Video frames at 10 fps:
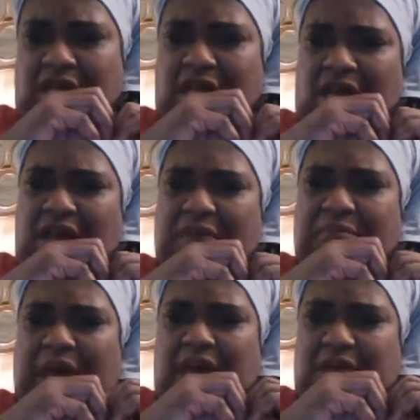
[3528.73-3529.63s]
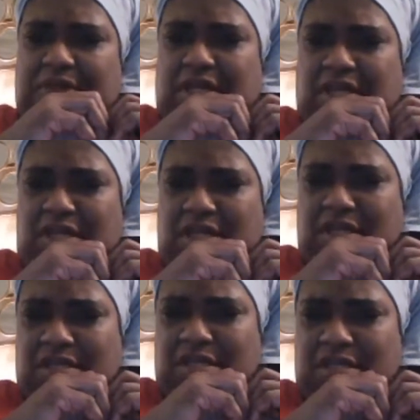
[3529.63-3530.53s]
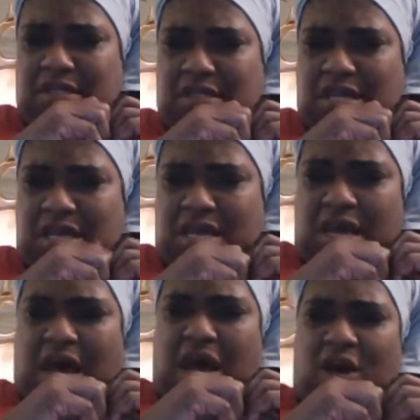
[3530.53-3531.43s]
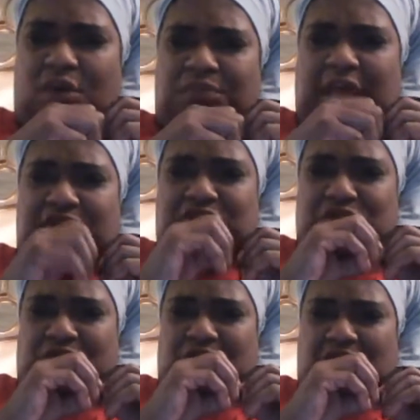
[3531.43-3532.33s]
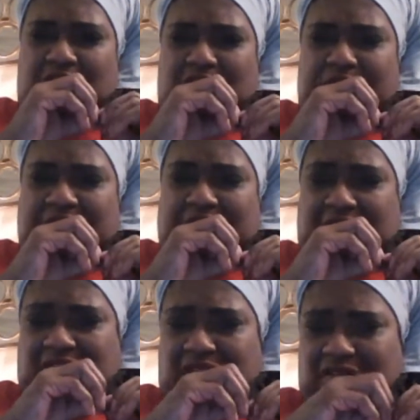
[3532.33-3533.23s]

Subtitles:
Hey baby, I hope that you love me.